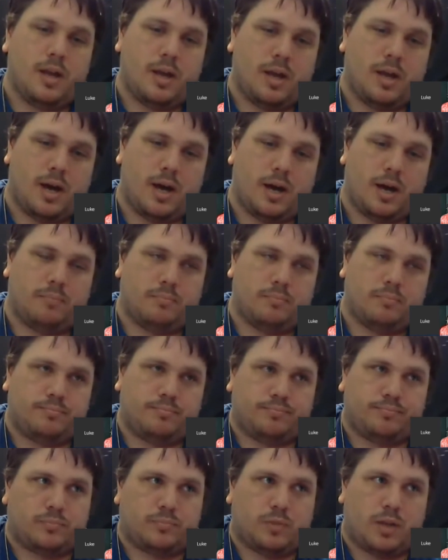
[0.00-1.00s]

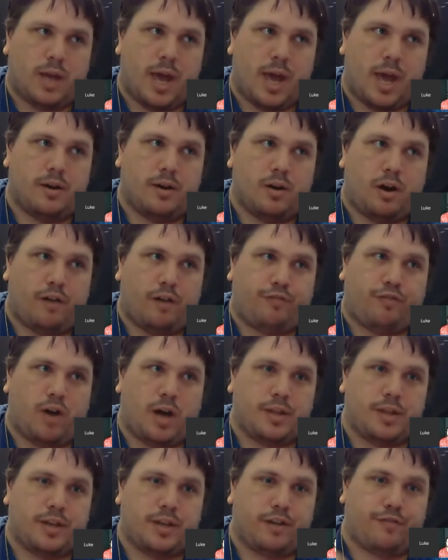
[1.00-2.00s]
And I
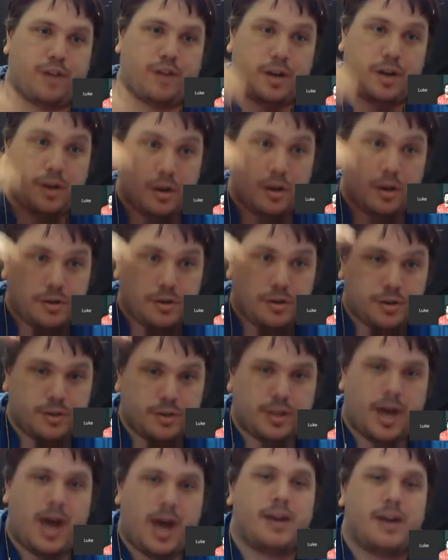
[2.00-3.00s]
find that if I don't do
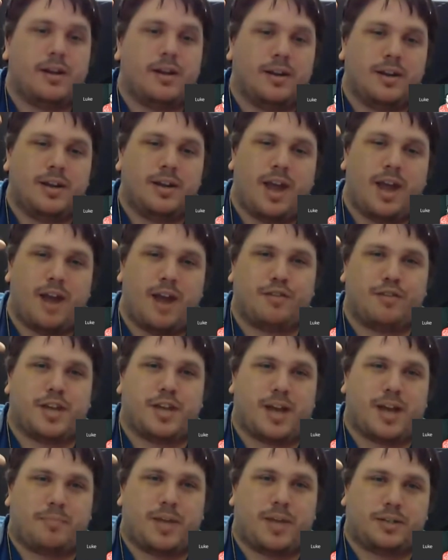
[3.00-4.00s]
that,
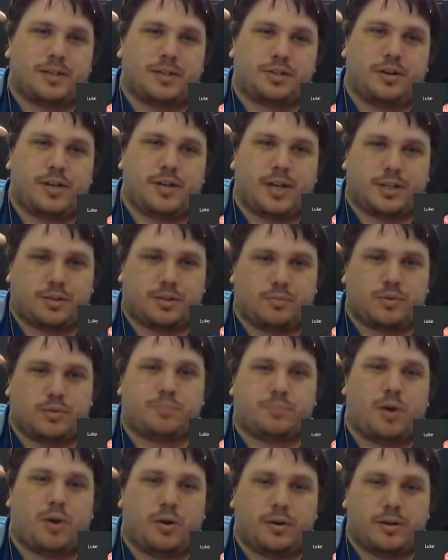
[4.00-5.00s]
everything up there sort of doesn't
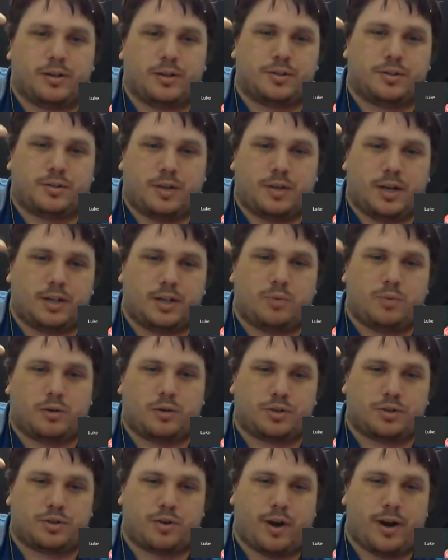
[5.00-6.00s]
respond as
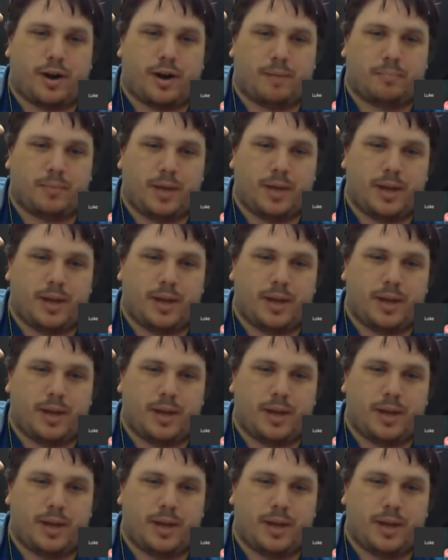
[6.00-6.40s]
well straight up.